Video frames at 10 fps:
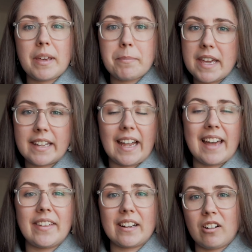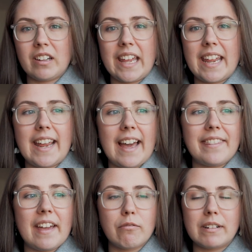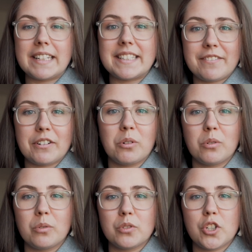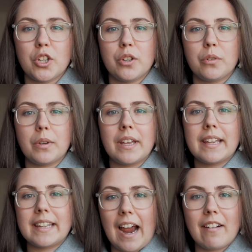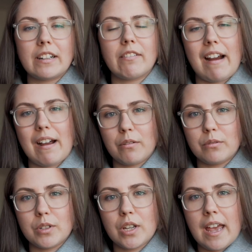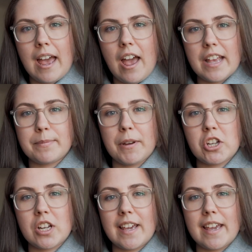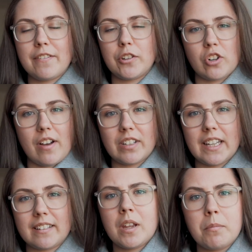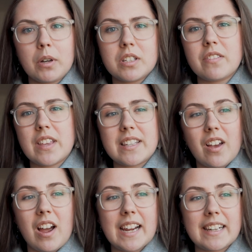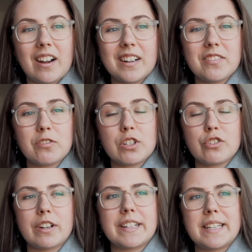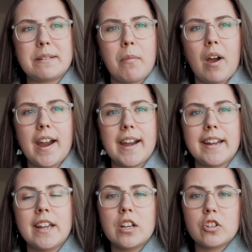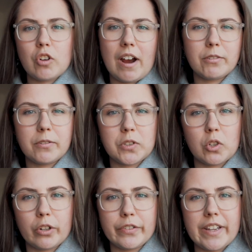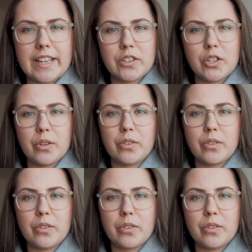they're big and they're clunky and they're really difficult to carry around, especially if you're traveling. Because of this, I kind of restricted my travel photography to